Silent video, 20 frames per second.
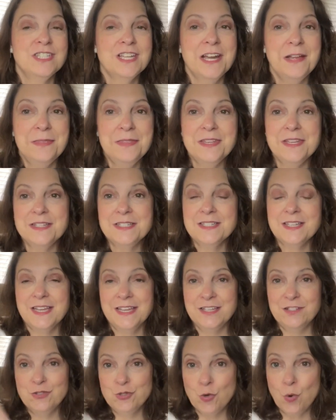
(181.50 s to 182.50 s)
got this
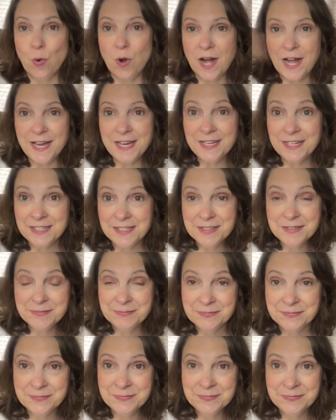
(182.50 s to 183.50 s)
like twine
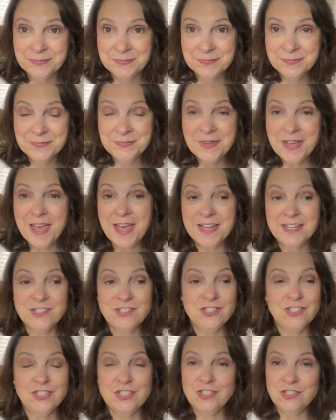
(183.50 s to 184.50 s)
and
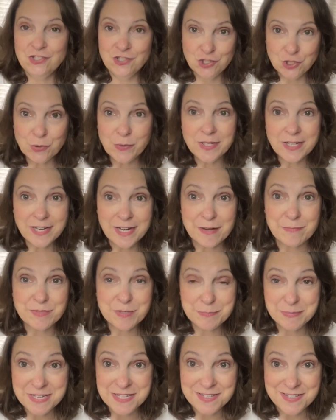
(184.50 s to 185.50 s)
she's chewing it up to
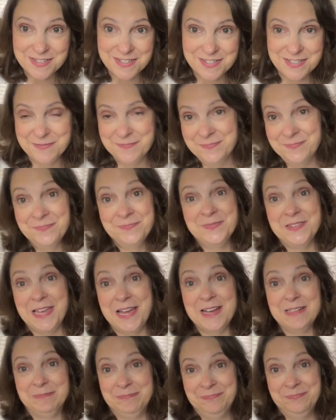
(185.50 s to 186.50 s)
pieces.
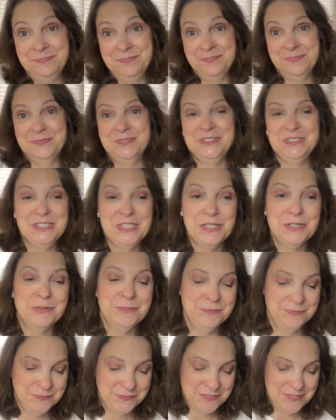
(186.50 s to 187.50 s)
Yeah, so
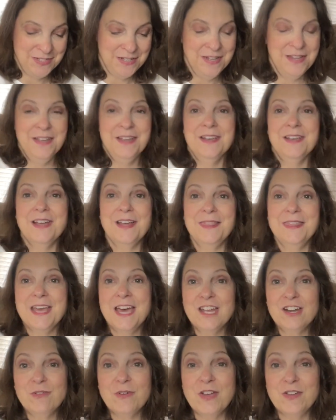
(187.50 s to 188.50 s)
got
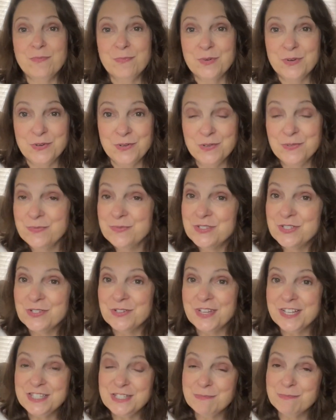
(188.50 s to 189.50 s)
that away from her. So
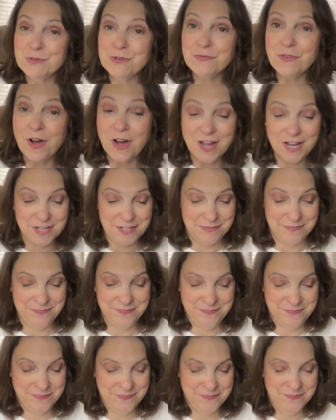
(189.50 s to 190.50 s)
let's move on.
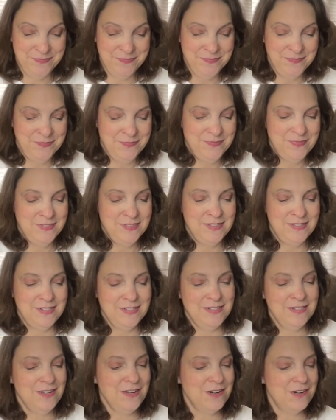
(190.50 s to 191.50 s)

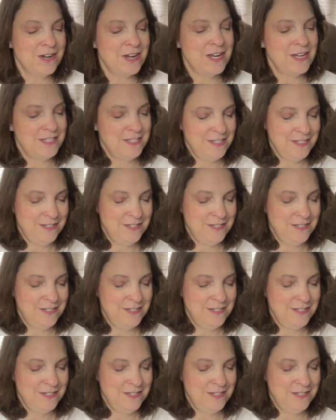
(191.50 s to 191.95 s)
All right.